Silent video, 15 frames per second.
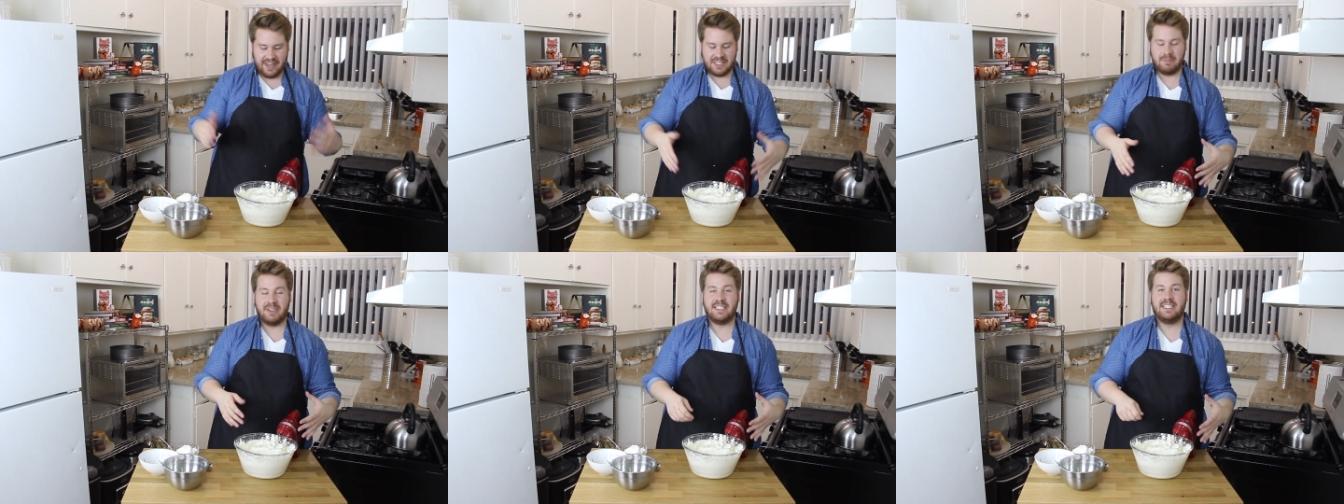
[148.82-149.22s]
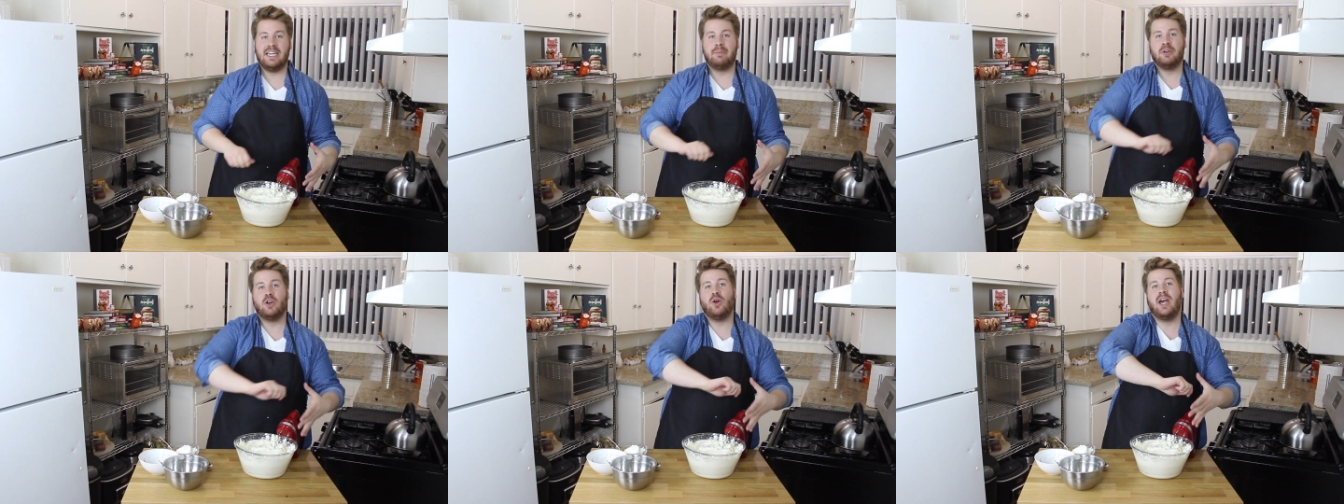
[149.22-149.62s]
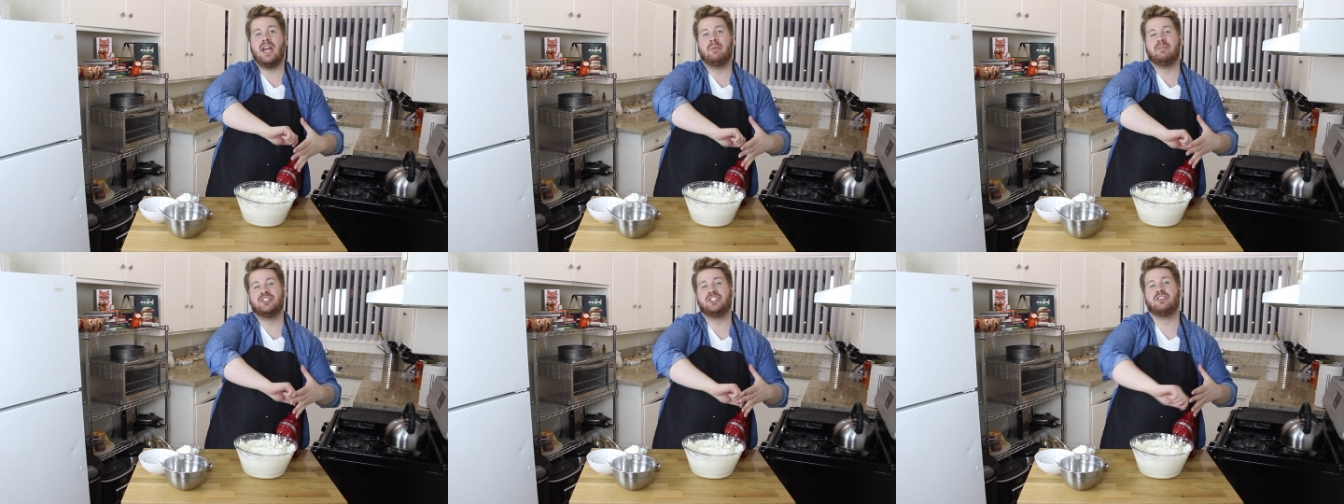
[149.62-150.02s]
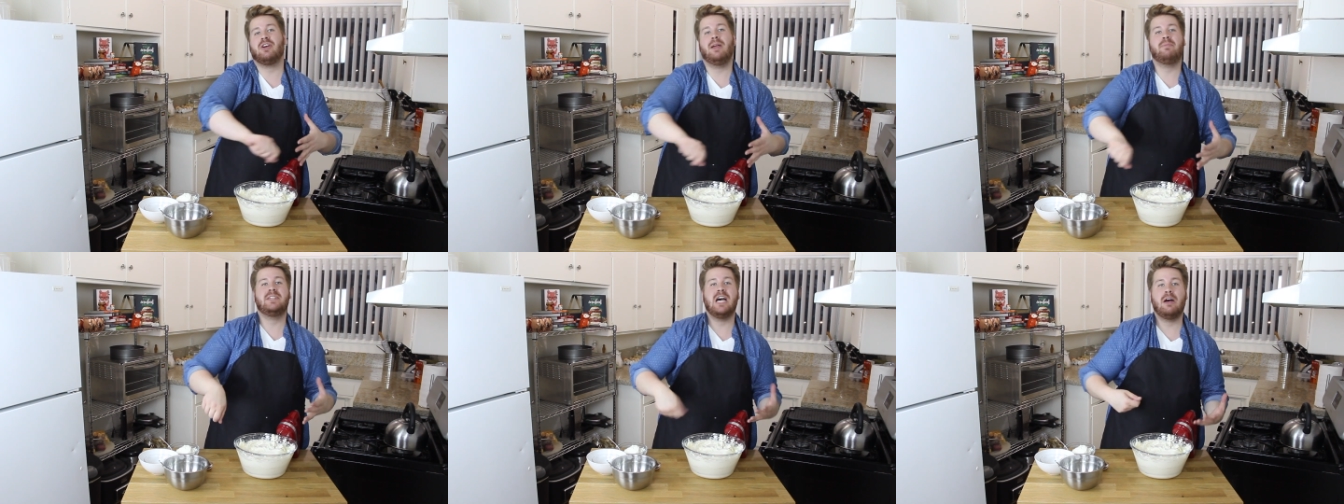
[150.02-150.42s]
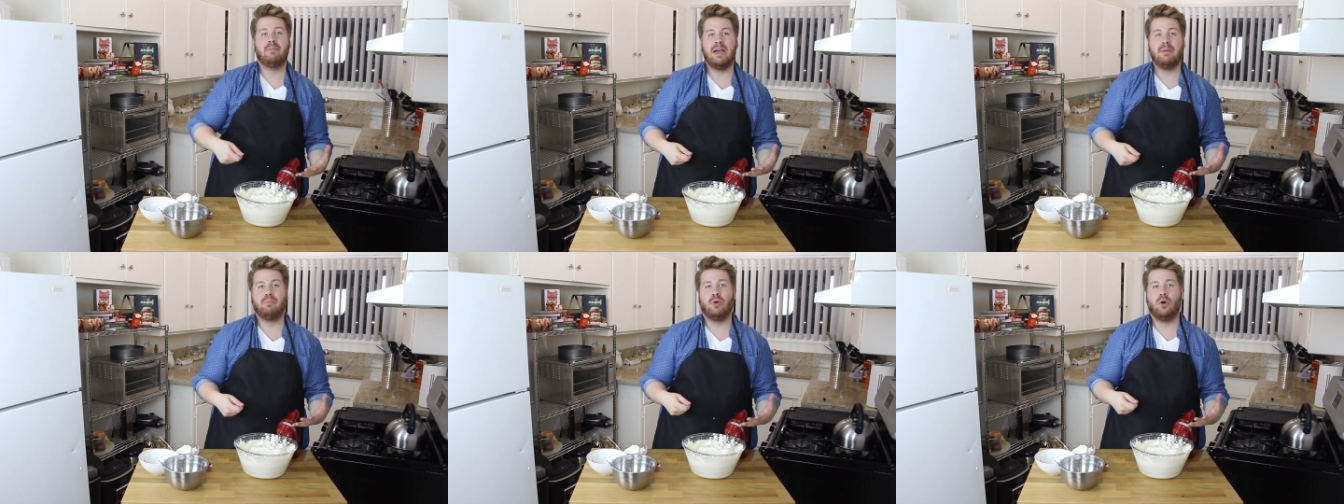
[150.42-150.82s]
that's mixed in, I'm going to go ahead and I'm going to scrape down
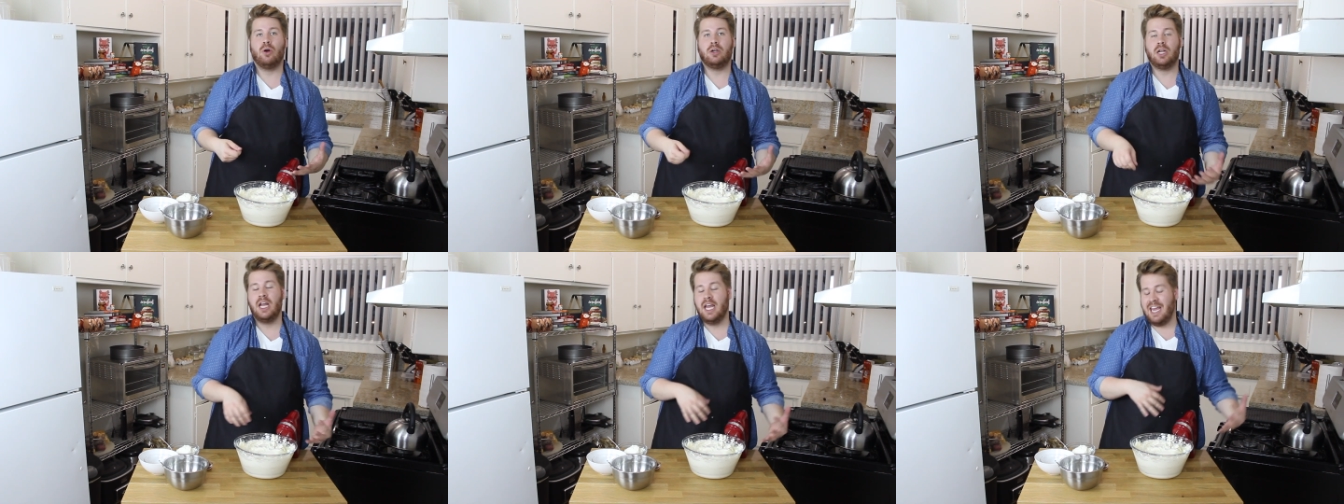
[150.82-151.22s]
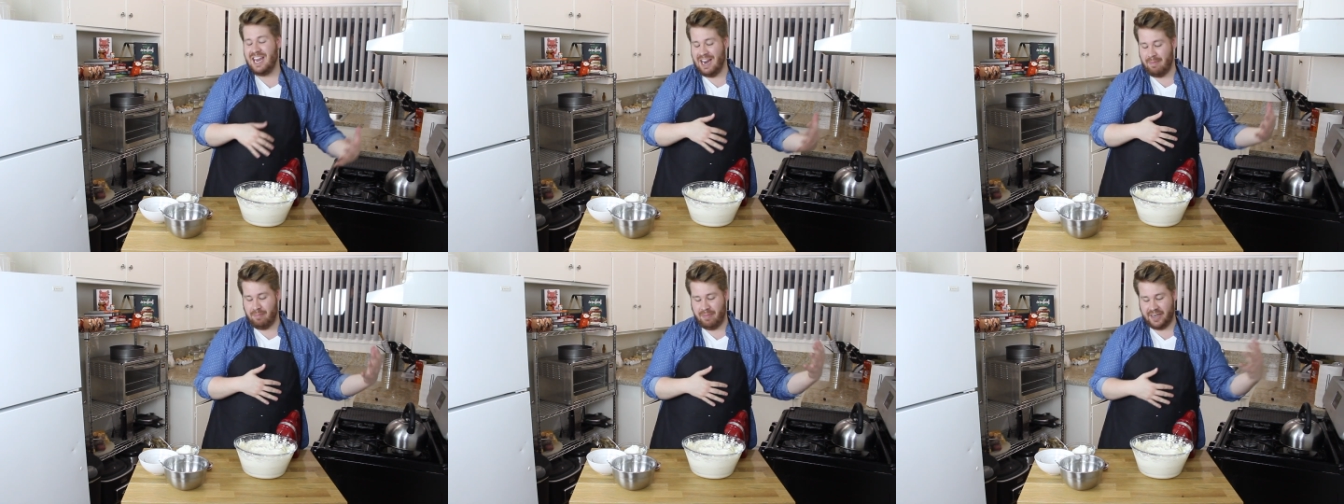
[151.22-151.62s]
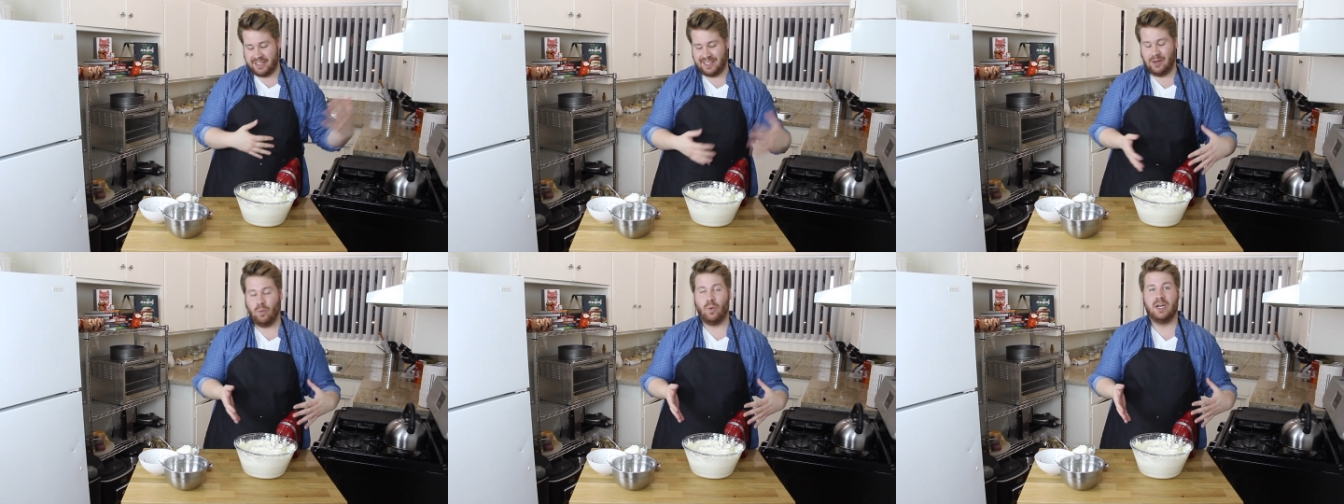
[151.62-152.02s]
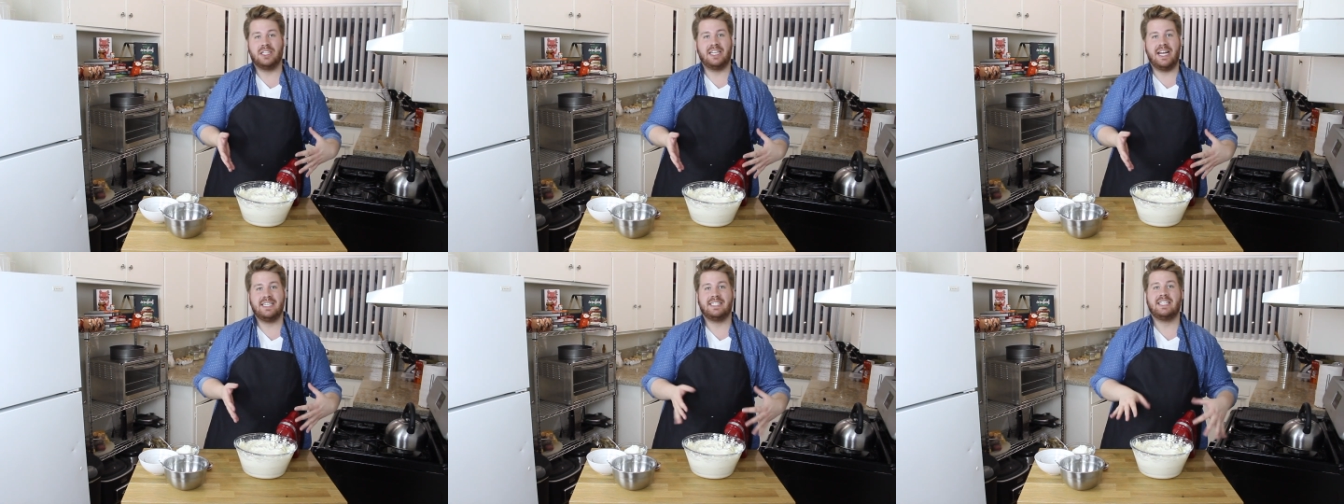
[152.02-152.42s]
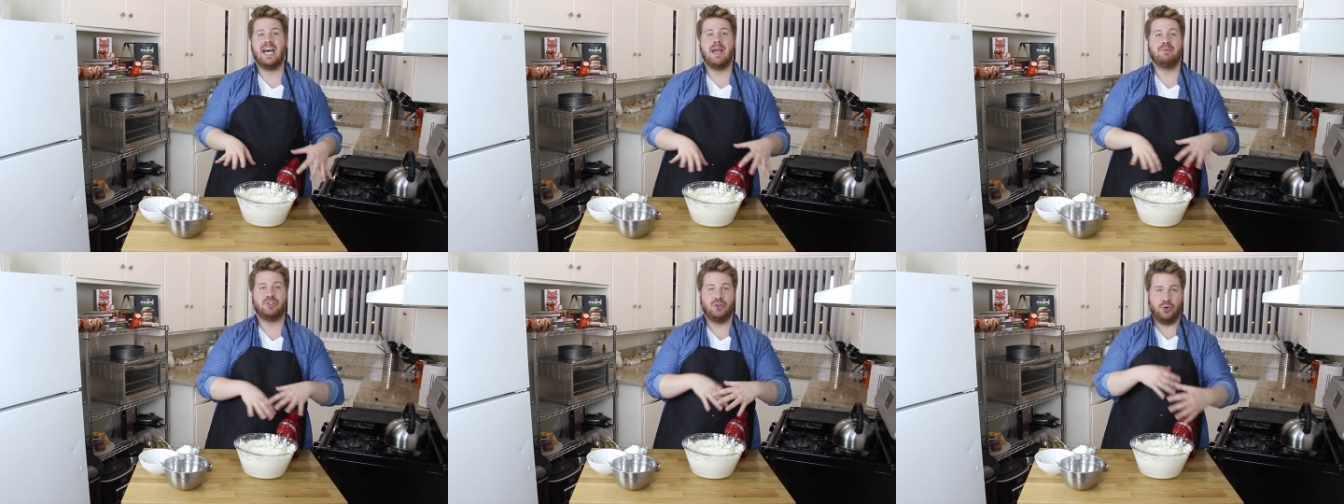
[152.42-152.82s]
my bowl and mix it one last
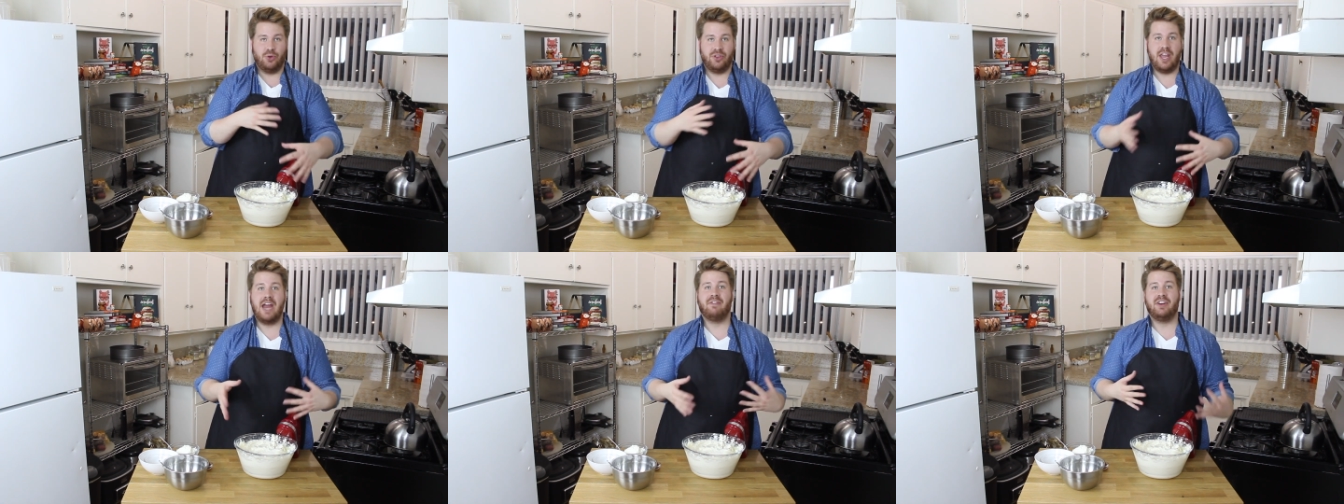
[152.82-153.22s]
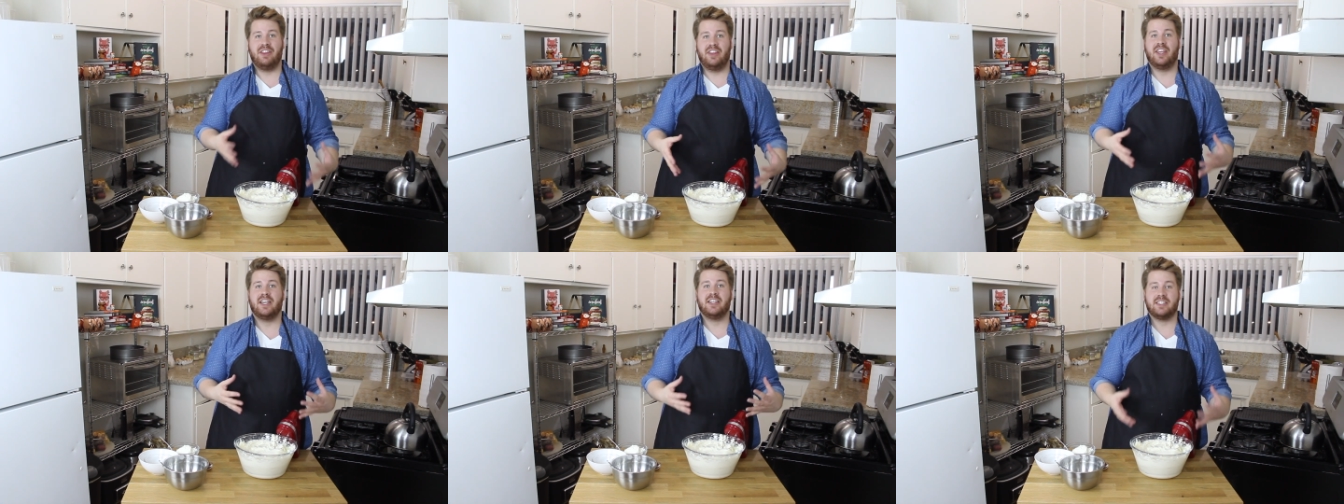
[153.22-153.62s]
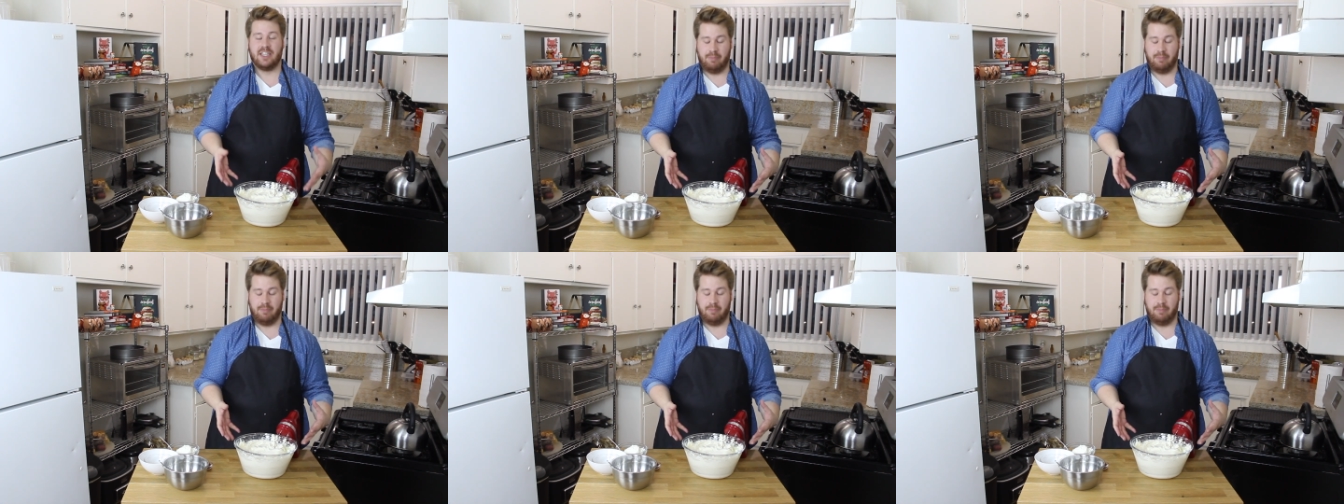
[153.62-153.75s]
time so I know everything is